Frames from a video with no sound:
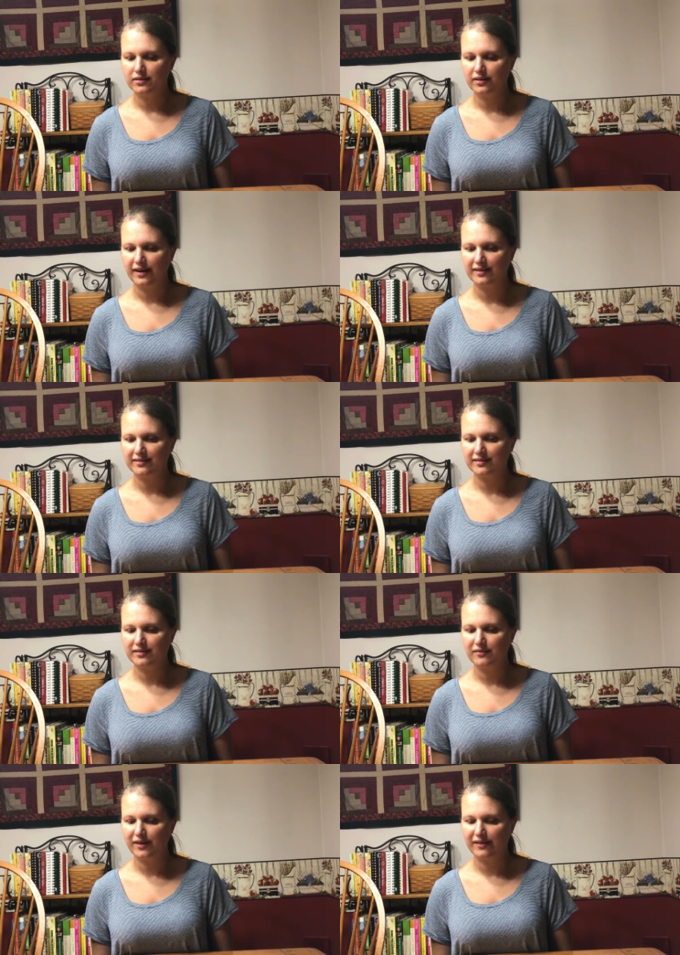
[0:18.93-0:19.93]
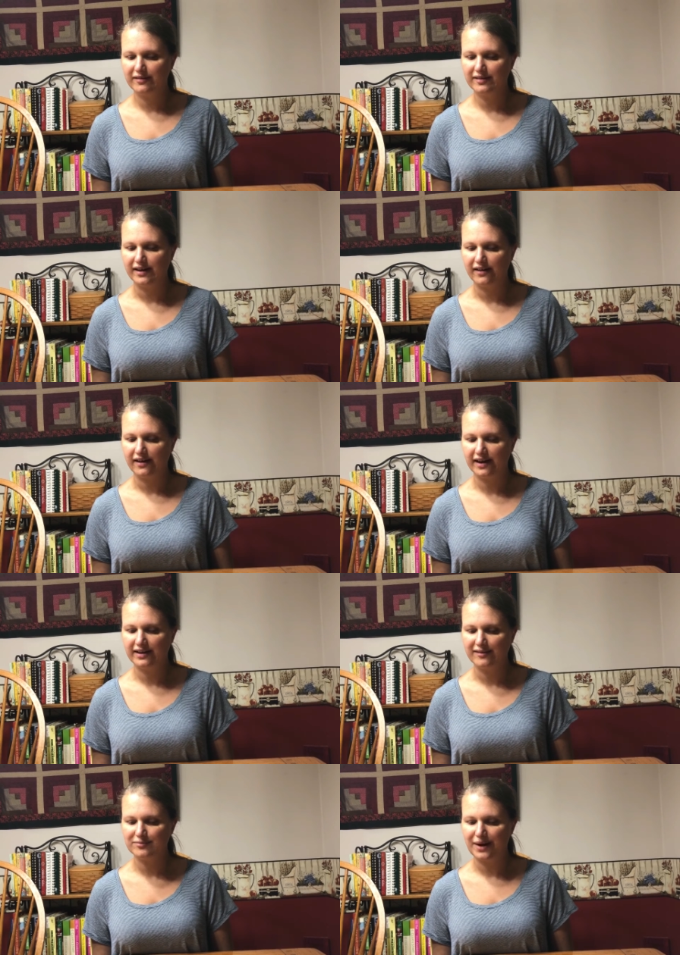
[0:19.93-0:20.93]
things to volunteer and
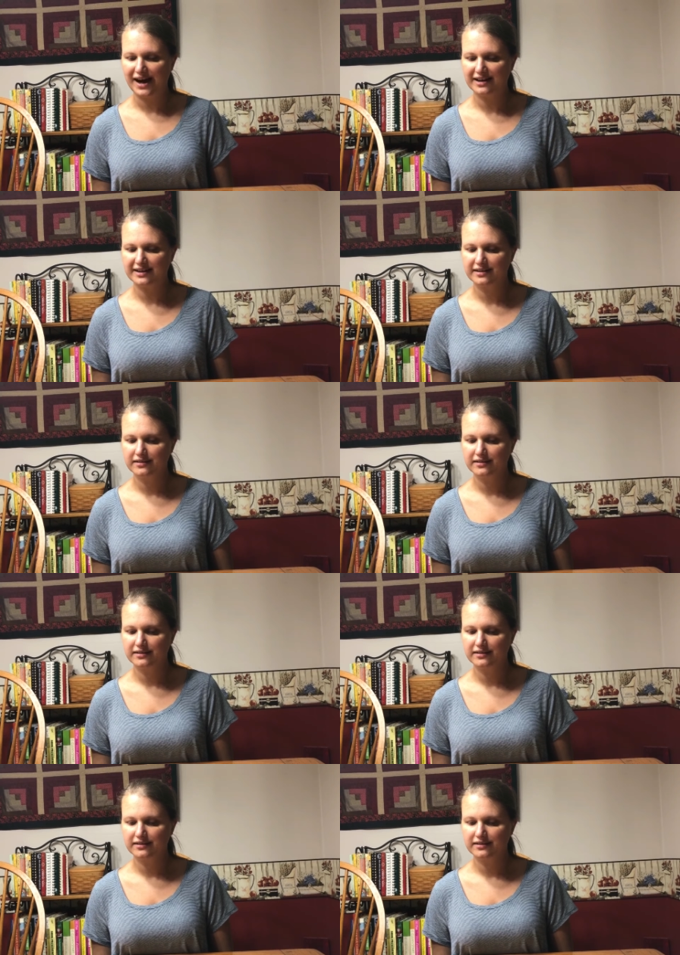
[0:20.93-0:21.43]
give back.